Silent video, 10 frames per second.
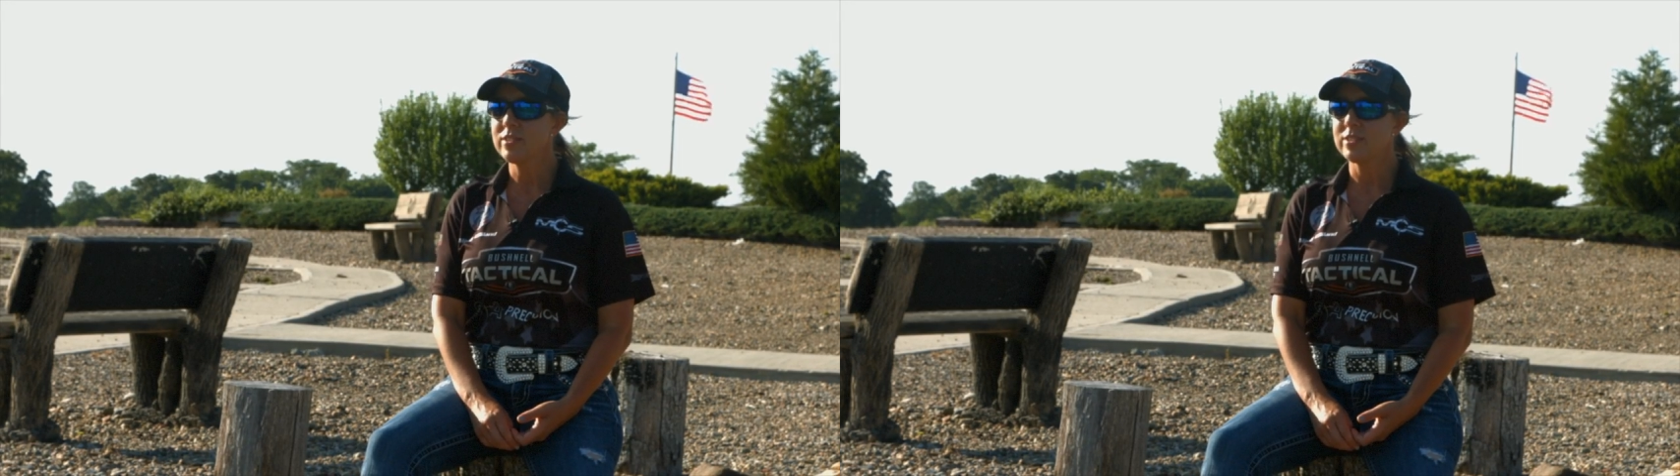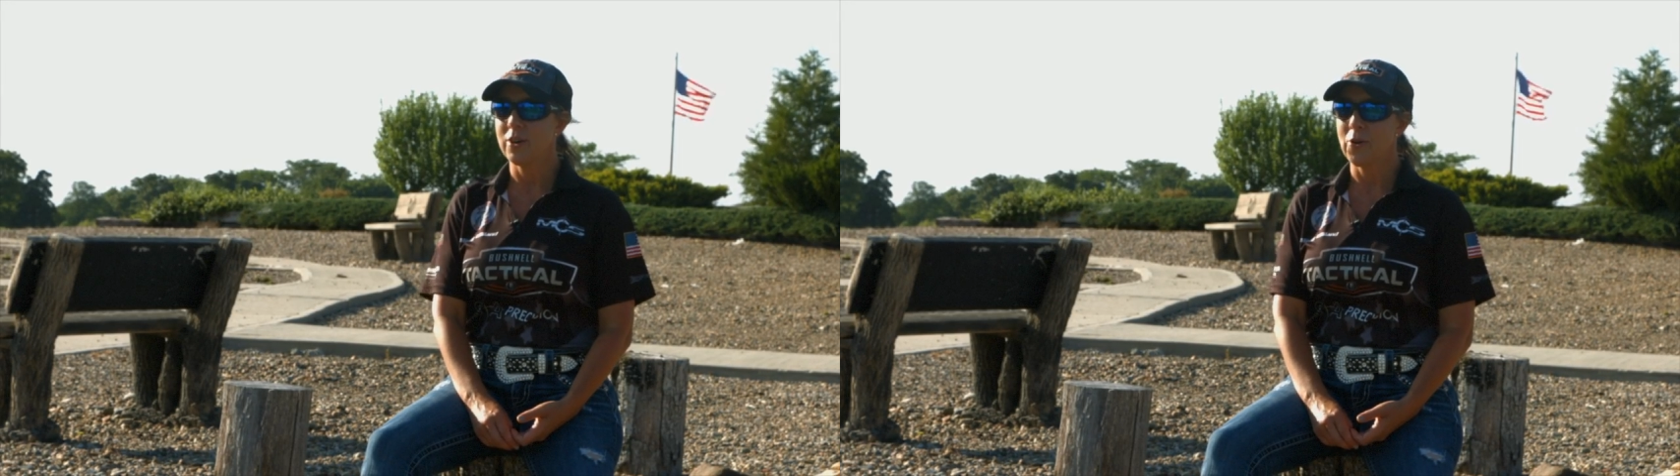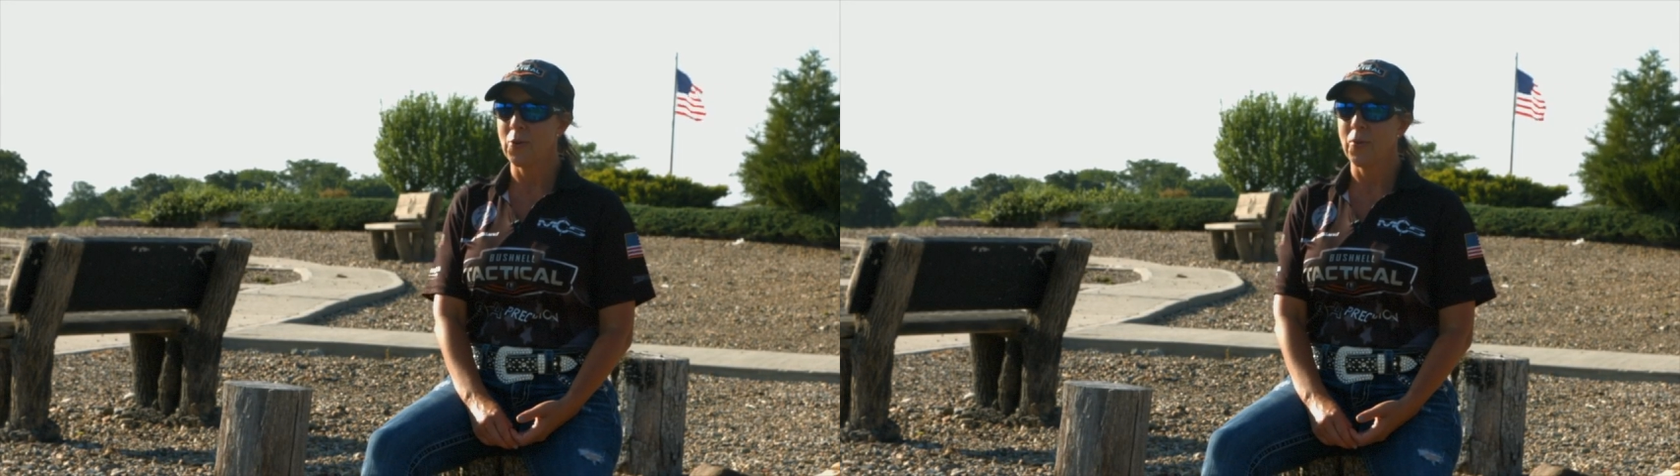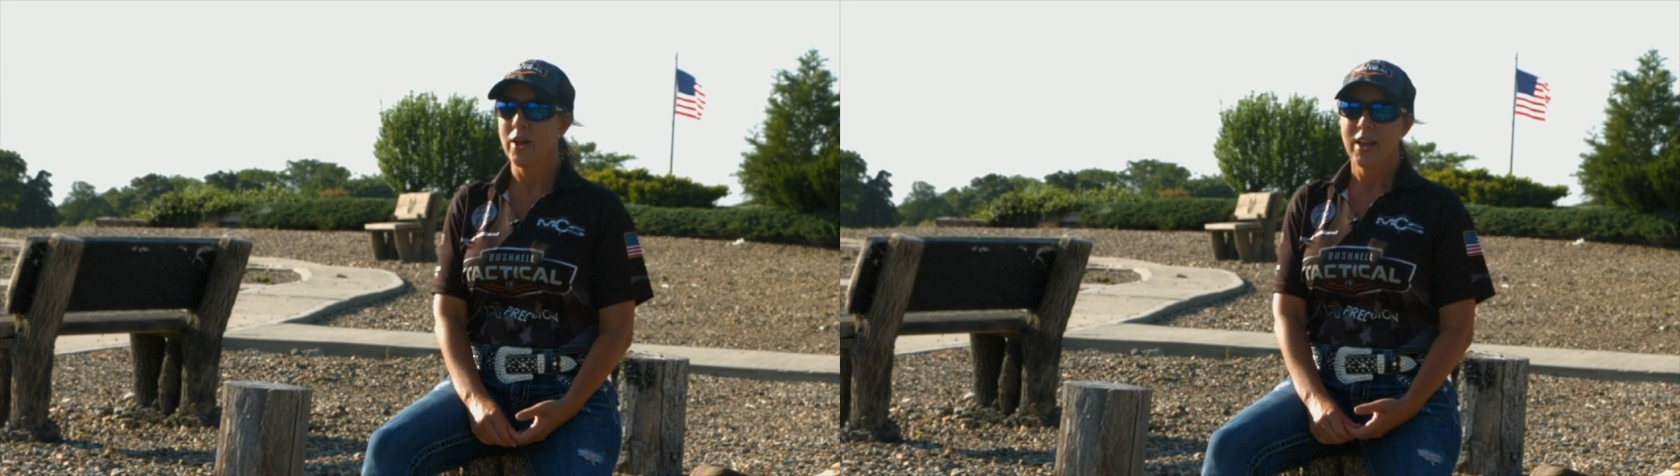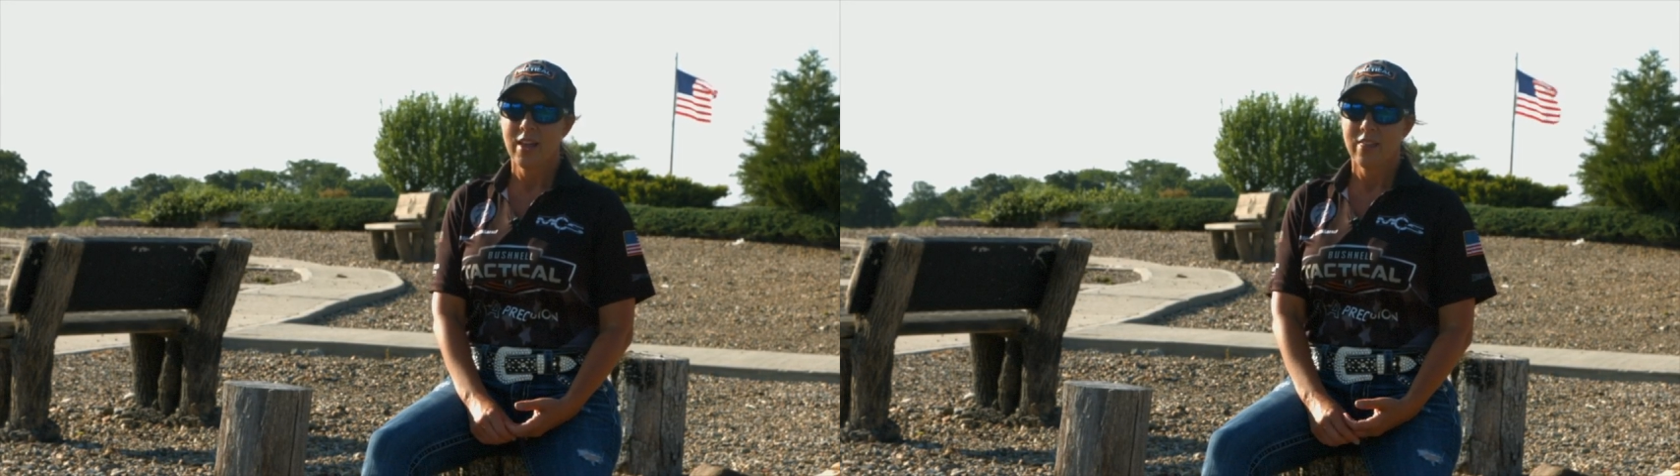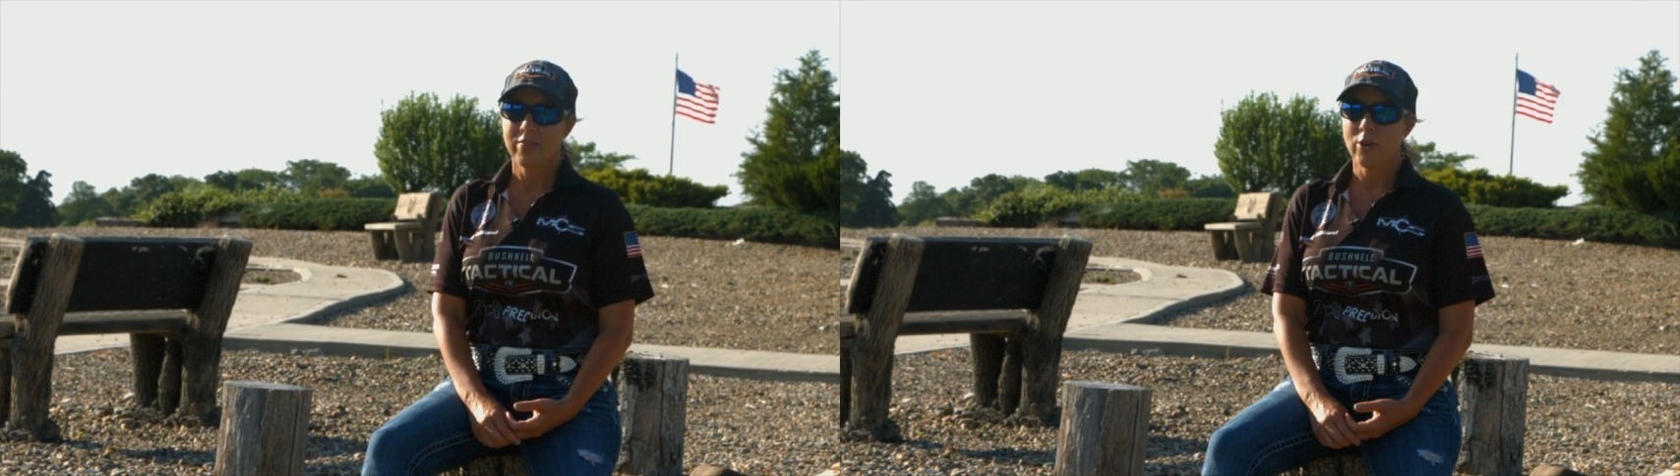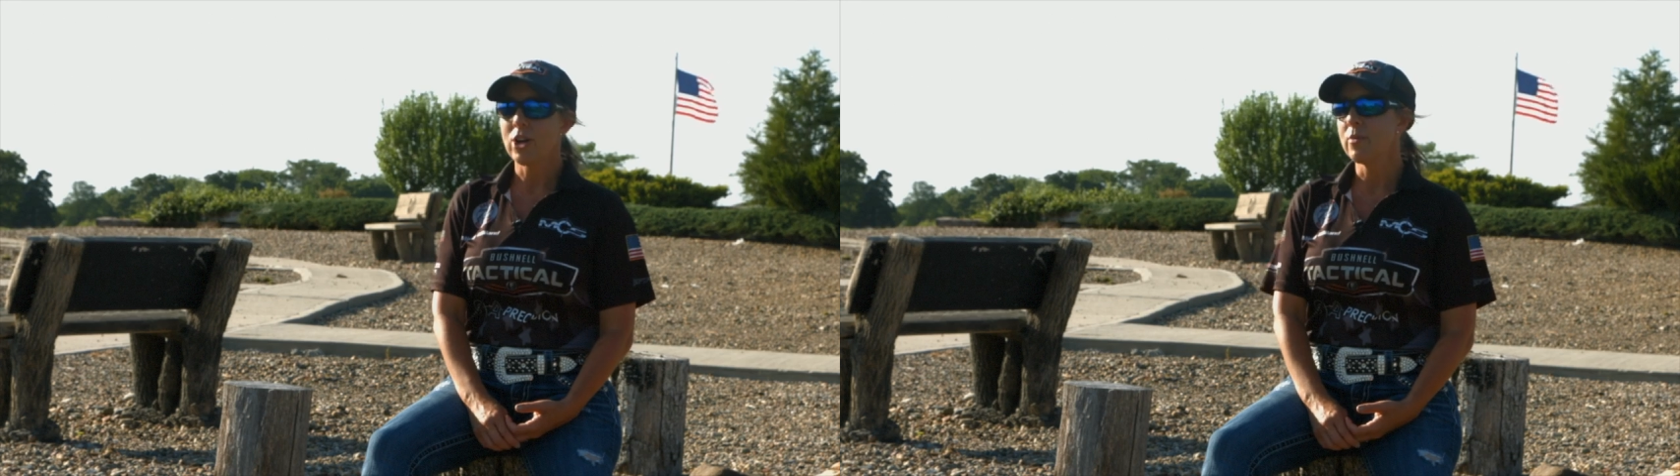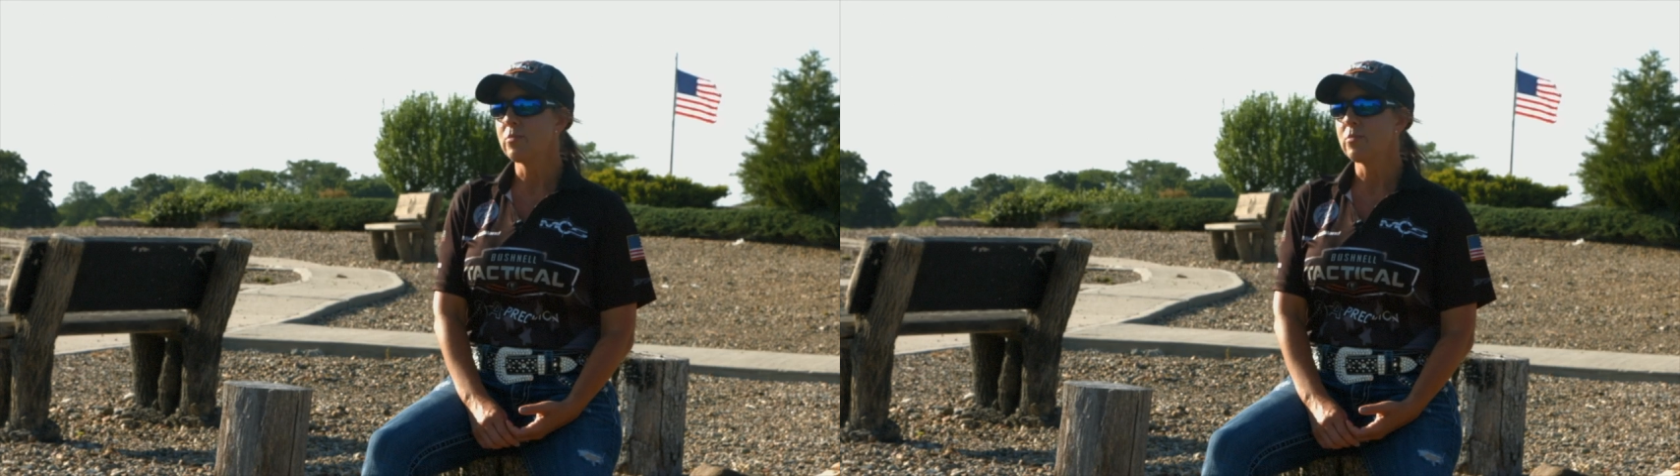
so they'll come